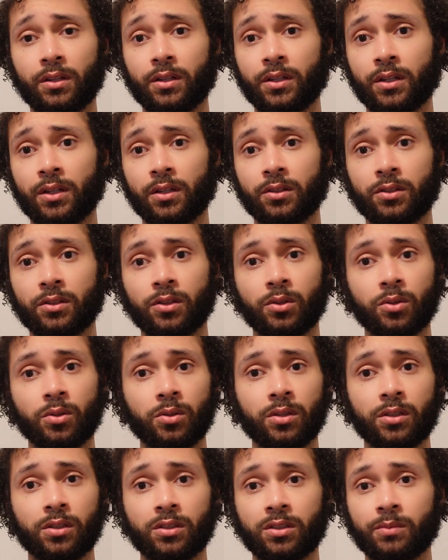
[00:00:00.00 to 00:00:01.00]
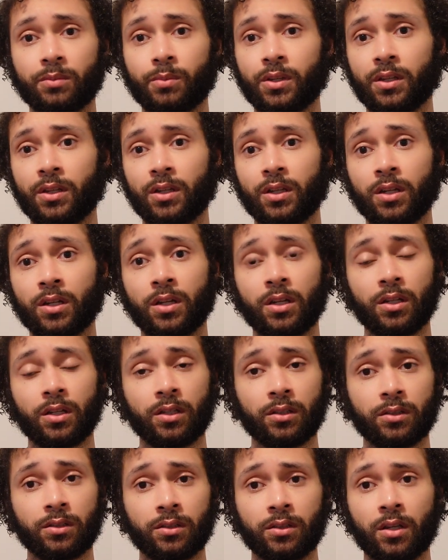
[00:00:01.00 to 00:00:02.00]
he can do, his speed,
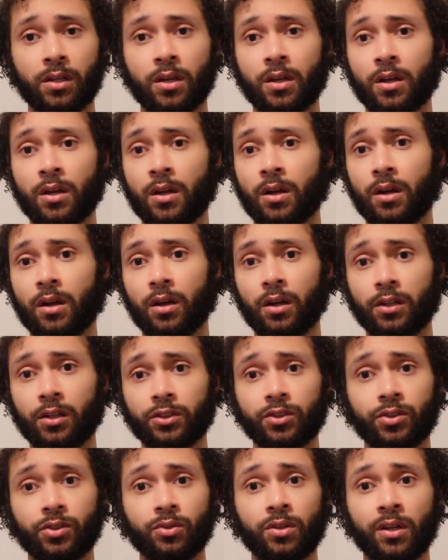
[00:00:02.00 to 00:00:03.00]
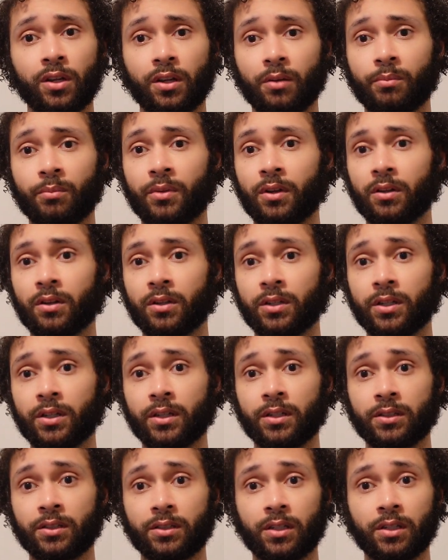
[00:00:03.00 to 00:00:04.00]
his shooting
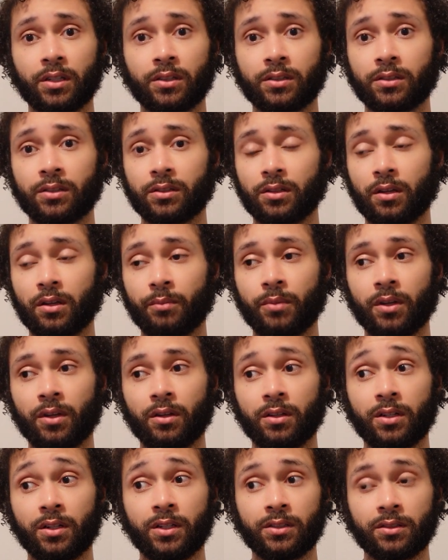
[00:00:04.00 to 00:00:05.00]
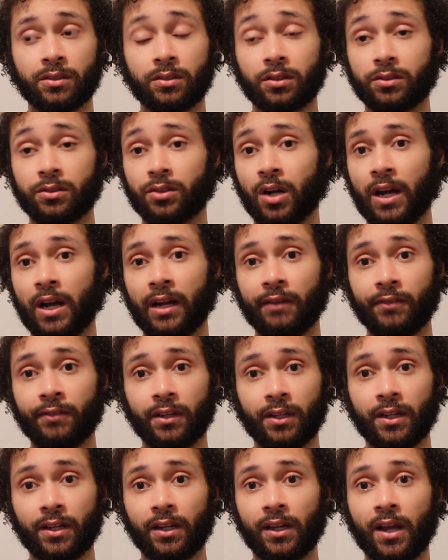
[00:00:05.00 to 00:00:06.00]
abilities, his abilities to drive
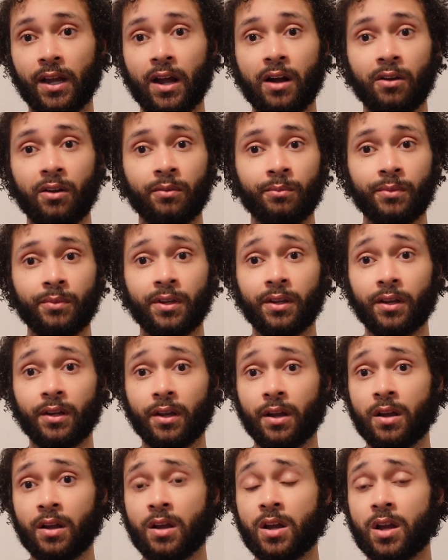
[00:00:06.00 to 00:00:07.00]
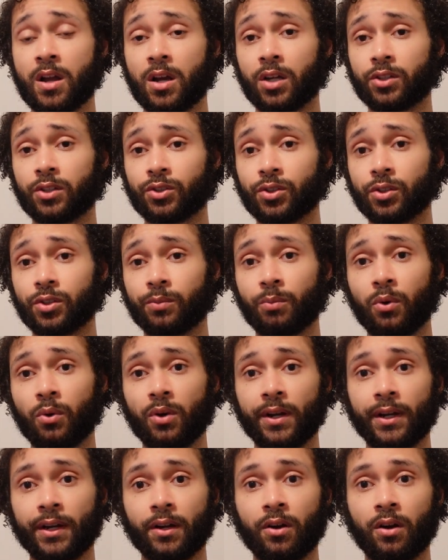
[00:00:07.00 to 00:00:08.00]
and kick out and be a true
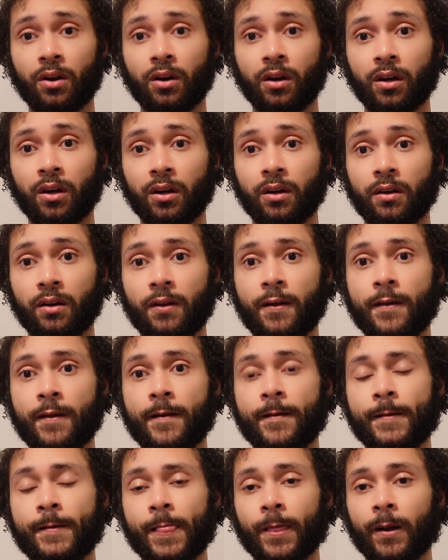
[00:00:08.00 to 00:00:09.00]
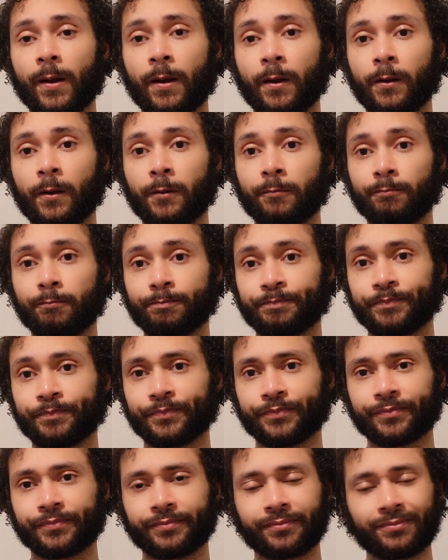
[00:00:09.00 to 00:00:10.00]
point guard,
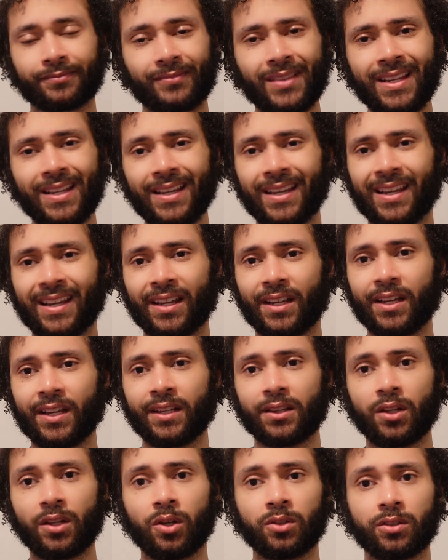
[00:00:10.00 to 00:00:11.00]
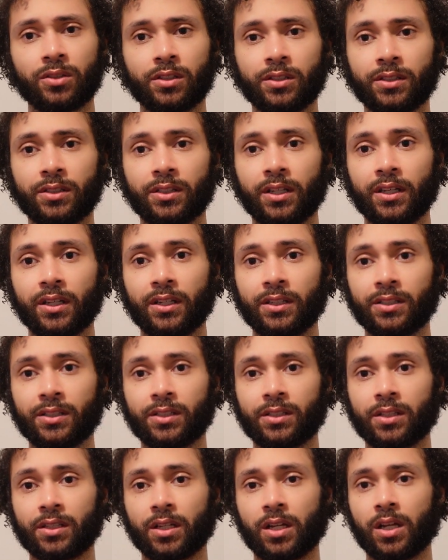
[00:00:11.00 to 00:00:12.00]
and get those
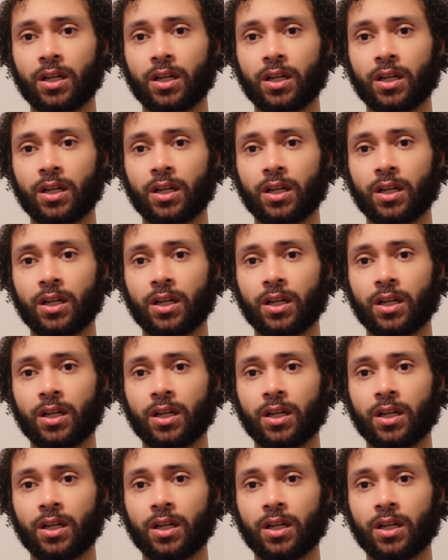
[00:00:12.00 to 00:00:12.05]
assists,